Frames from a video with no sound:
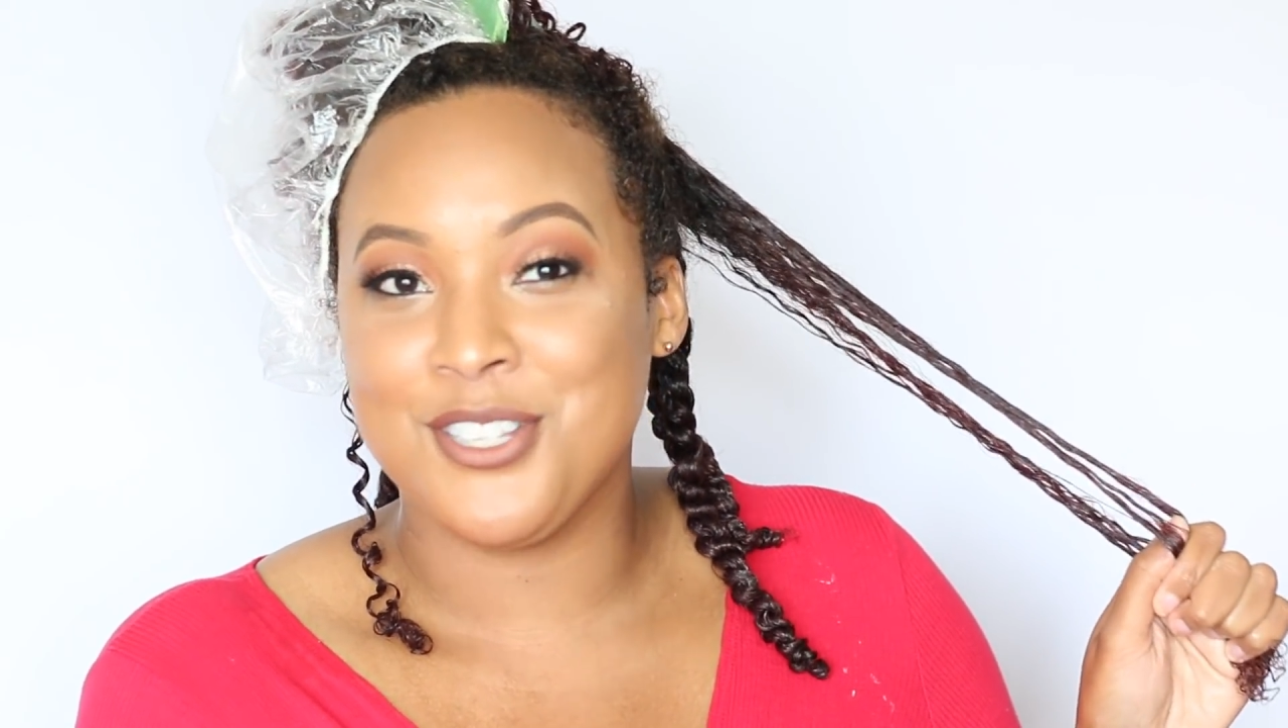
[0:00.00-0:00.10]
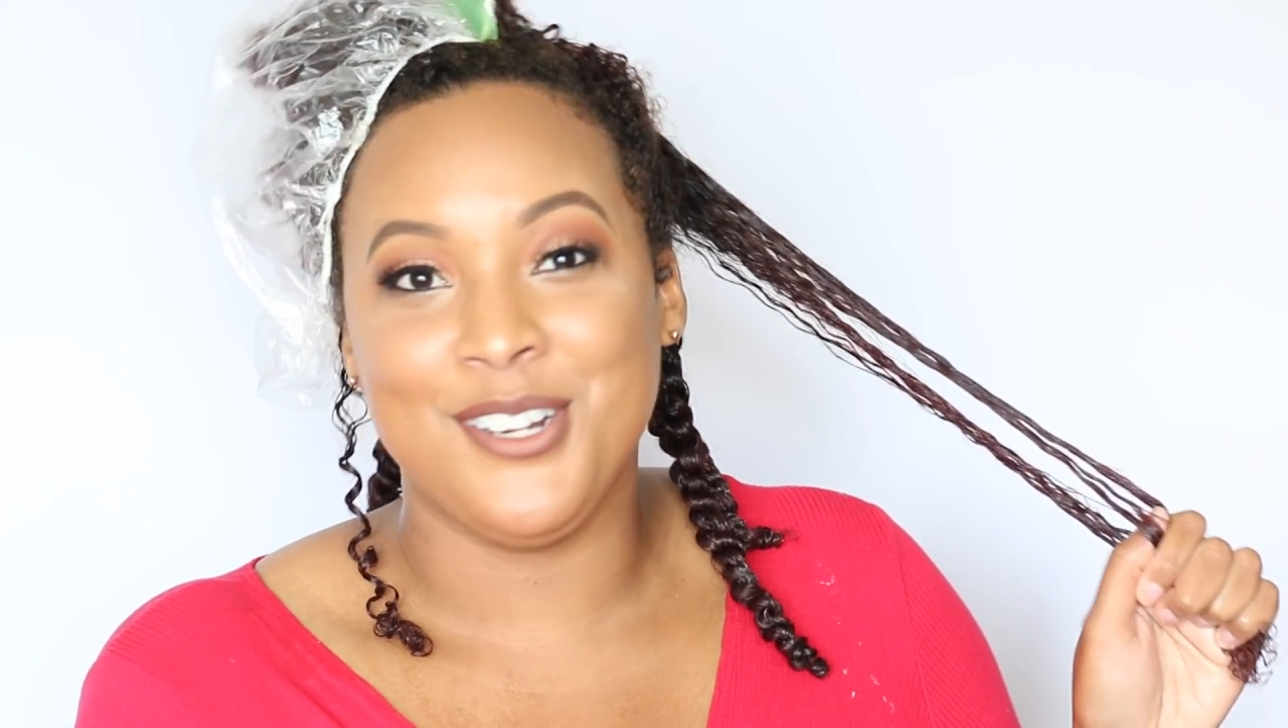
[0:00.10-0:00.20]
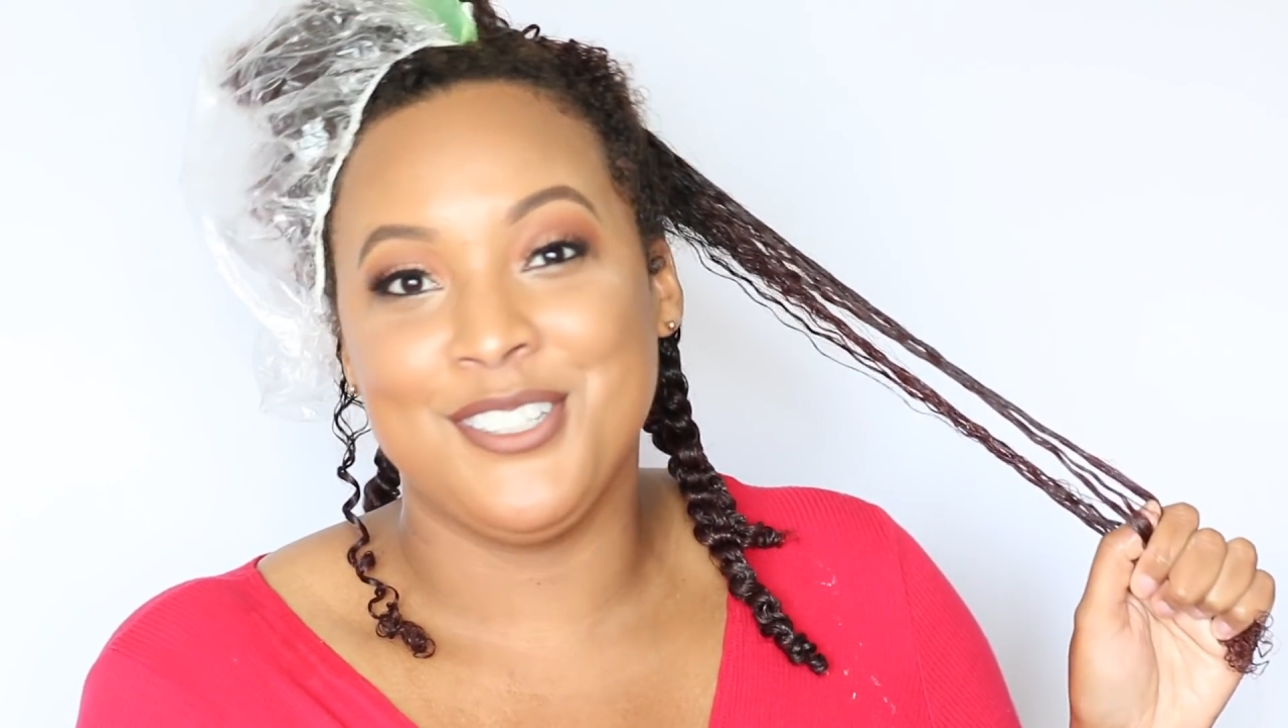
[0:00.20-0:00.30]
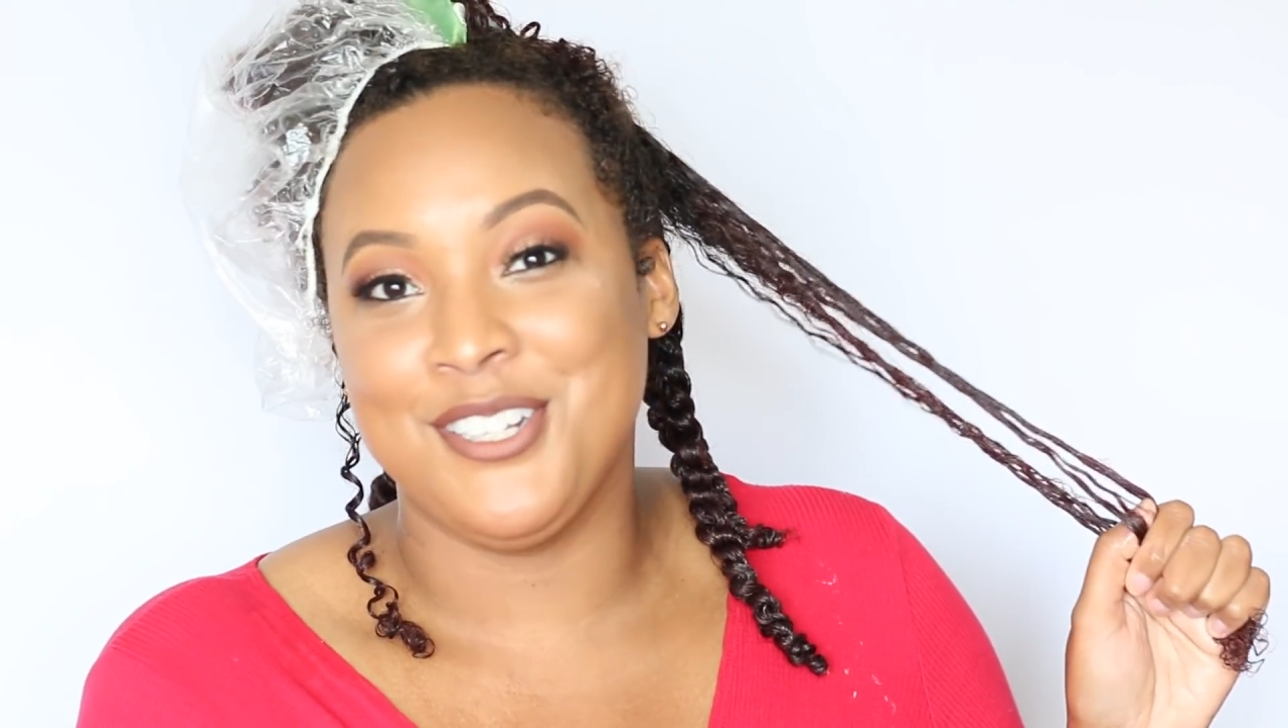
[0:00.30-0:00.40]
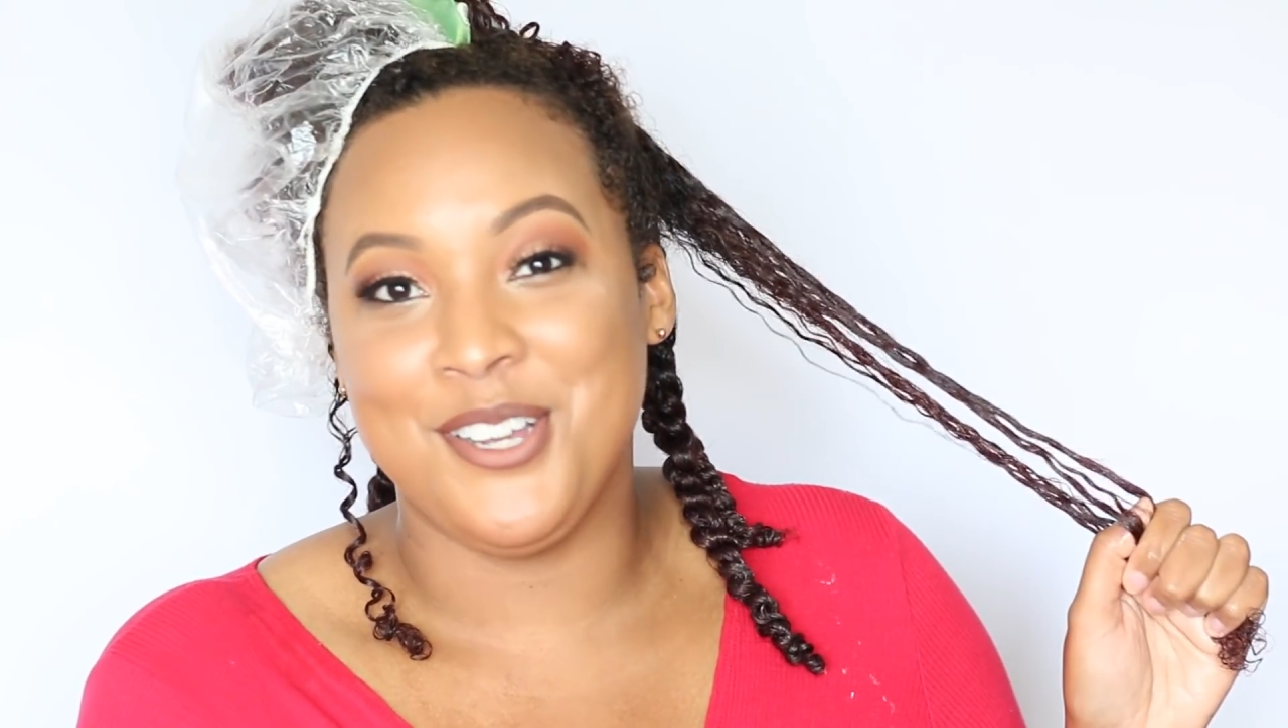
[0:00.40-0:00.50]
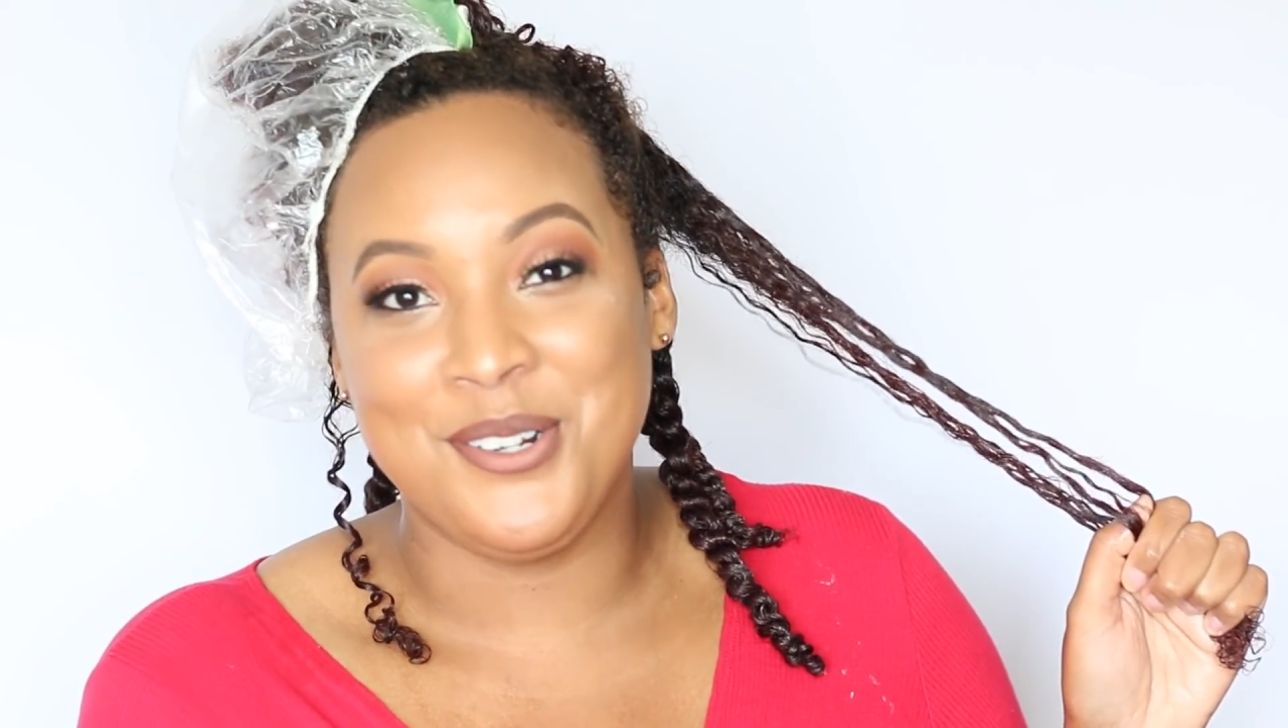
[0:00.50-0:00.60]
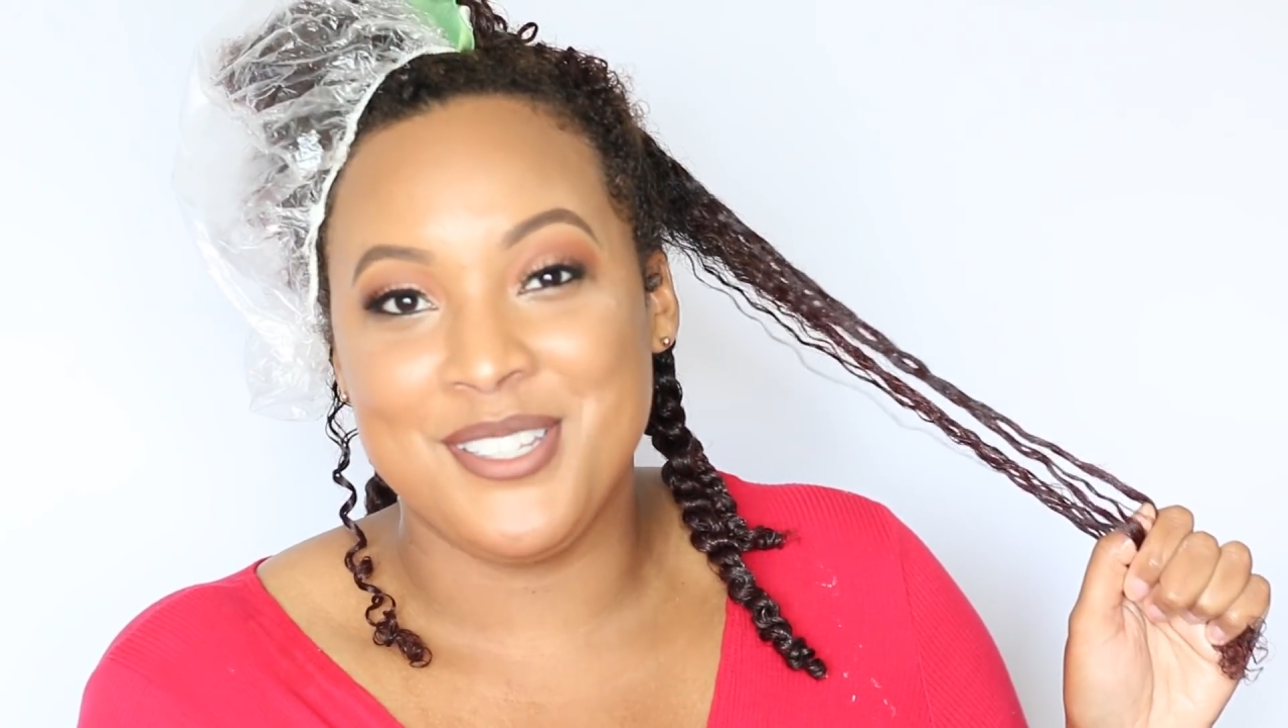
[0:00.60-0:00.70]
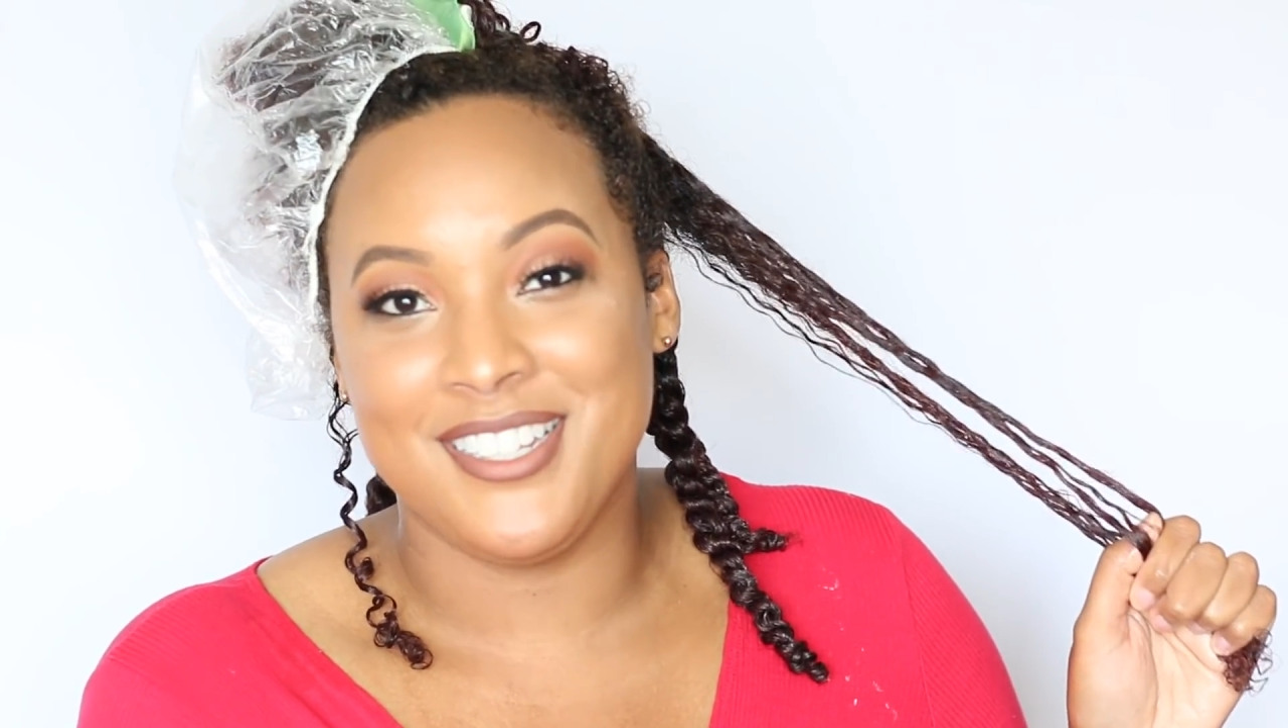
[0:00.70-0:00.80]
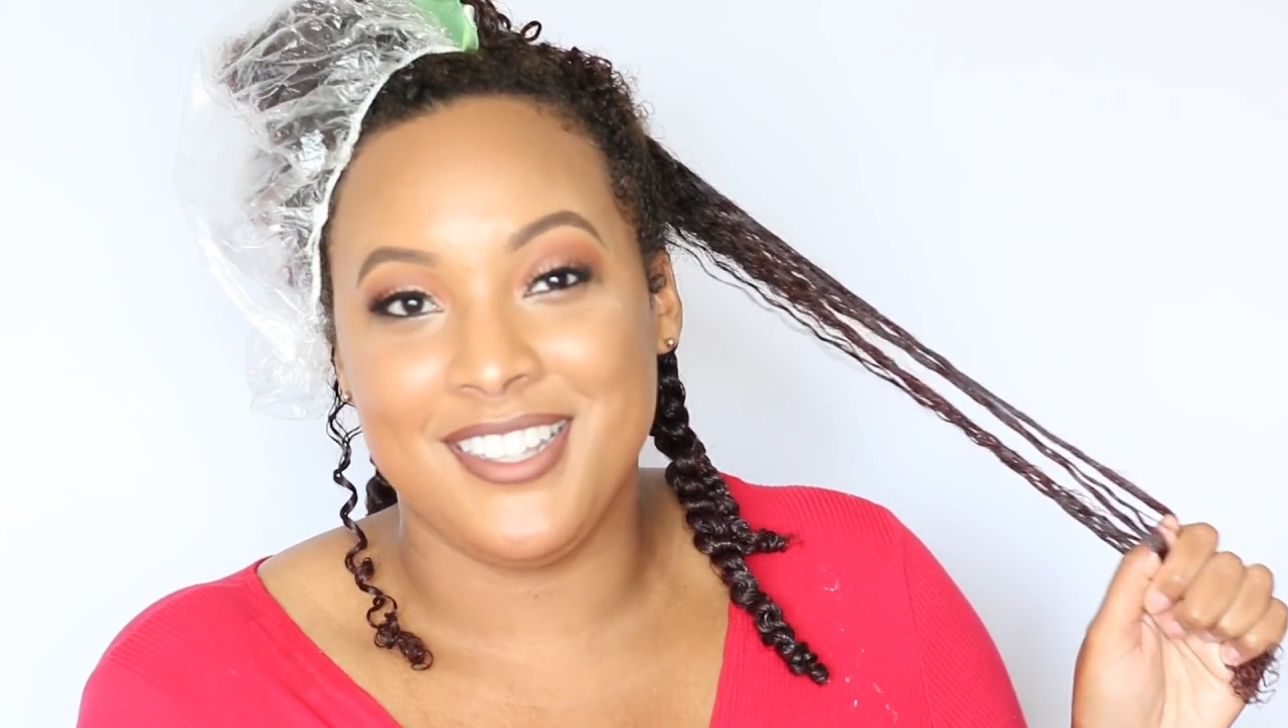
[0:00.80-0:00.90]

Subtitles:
starting to notice